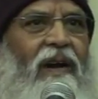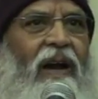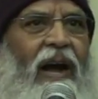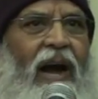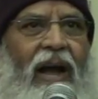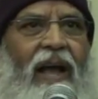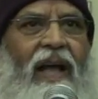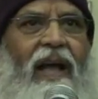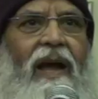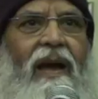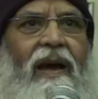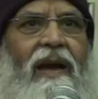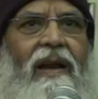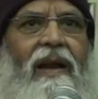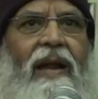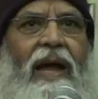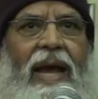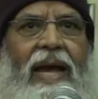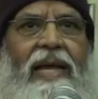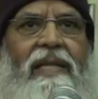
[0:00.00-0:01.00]

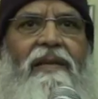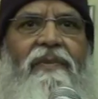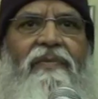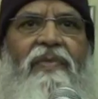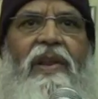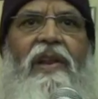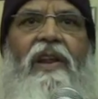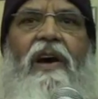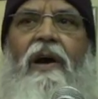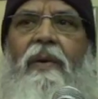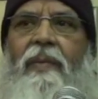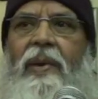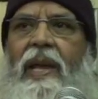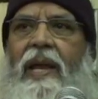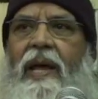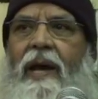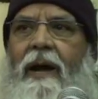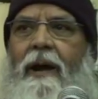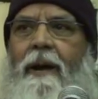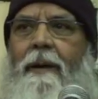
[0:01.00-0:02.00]
hunger as a
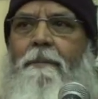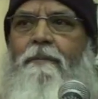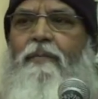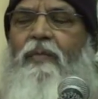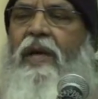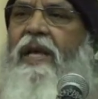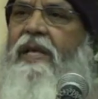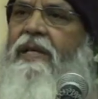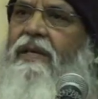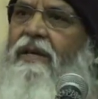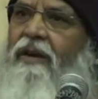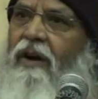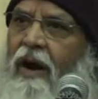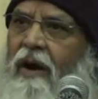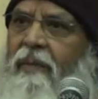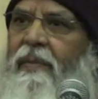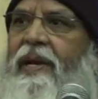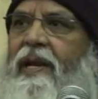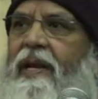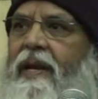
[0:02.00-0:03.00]
phenomena is
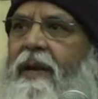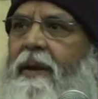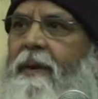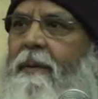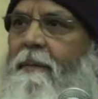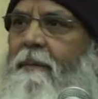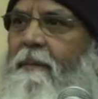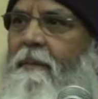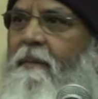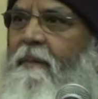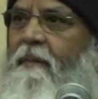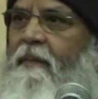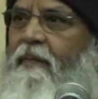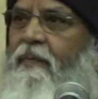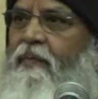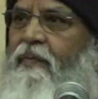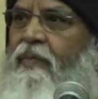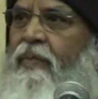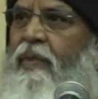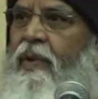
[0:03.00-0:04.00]
common.
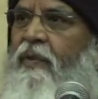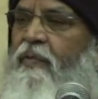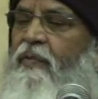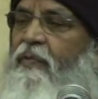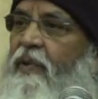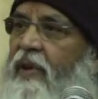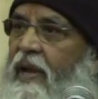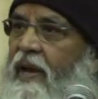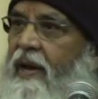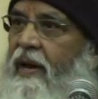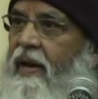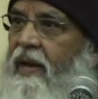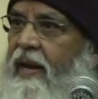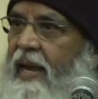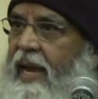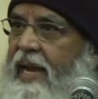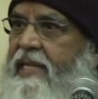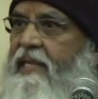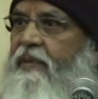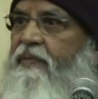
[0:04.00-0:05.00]

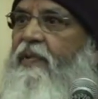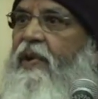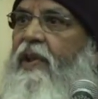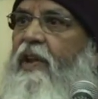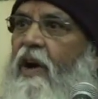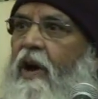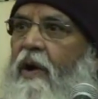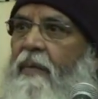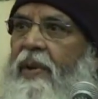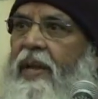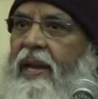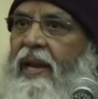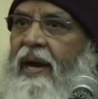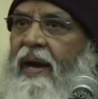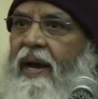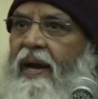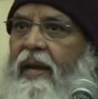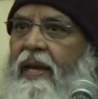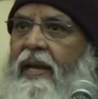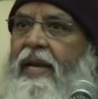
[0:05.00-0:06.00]
Fear as a phenomena
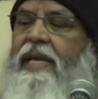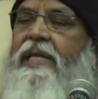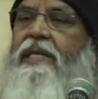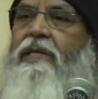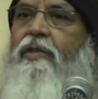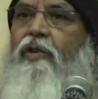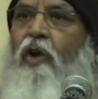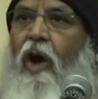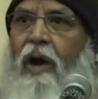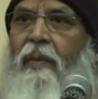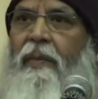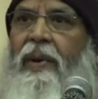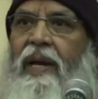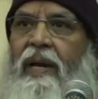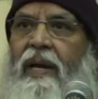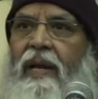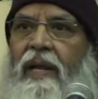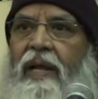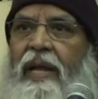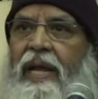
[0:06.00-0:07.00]
is
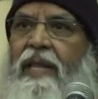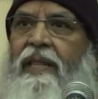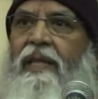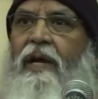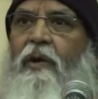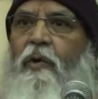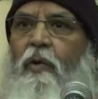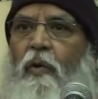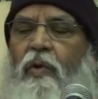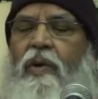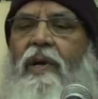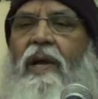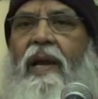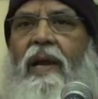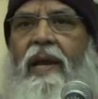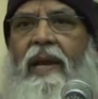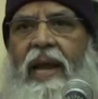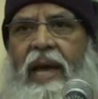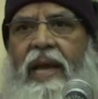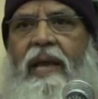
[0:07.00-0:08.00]
common in the
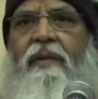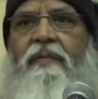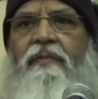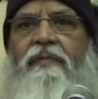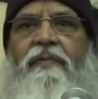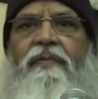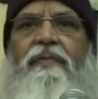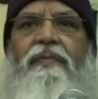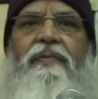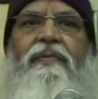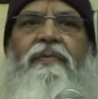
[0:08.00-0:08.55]
total life.